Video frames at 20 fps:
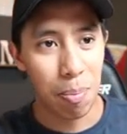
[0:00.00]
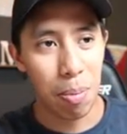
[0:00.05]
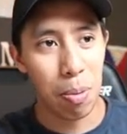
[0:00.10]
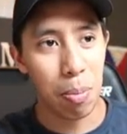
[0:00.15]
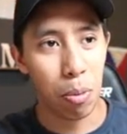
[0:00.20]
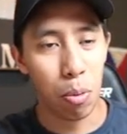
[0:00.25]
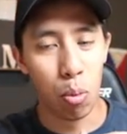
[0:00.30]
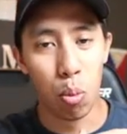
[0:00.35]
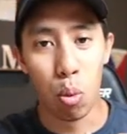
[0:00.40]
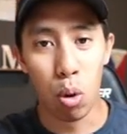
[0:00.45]

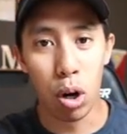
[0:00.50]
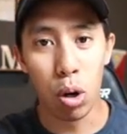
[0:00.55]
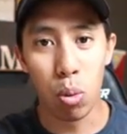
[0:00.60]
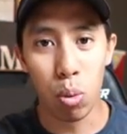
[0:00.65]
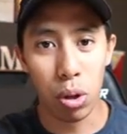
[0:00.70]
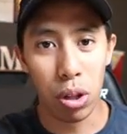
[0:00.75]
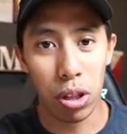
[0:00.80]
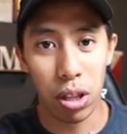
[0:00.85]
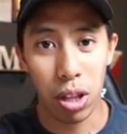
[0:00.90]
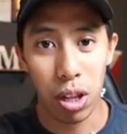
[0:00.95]
people work
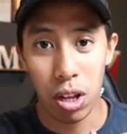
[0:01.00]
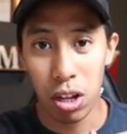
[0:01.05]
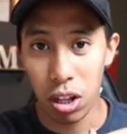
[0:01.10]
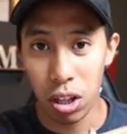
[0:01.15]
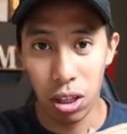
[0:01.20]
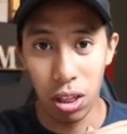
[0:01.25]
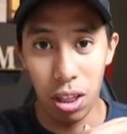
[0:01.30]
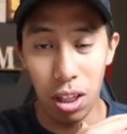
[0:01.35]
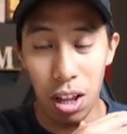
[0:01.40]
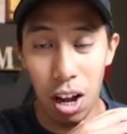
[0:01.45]
with
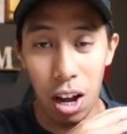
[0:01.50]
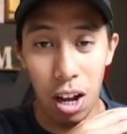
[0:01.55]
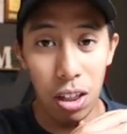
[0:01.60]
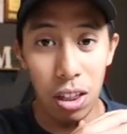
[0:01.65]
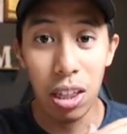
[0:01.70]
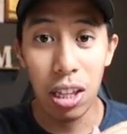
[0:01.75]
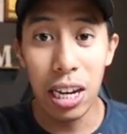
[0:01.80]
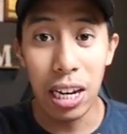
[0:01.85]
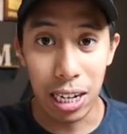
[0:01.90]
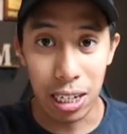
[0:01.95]
uh,
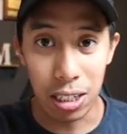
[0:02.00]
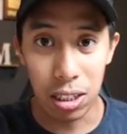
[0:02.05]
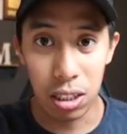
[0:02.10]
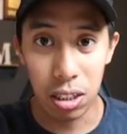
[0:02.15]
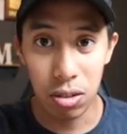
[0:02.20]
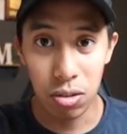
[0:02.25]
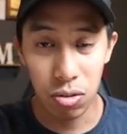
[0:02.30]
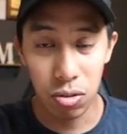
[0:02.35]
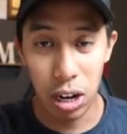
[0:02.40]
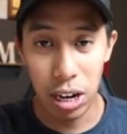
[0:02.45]
Linux,
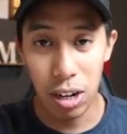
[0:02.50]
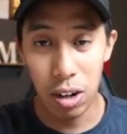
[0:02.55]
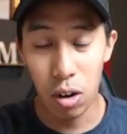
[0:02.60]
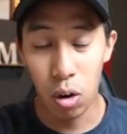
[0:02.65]
right?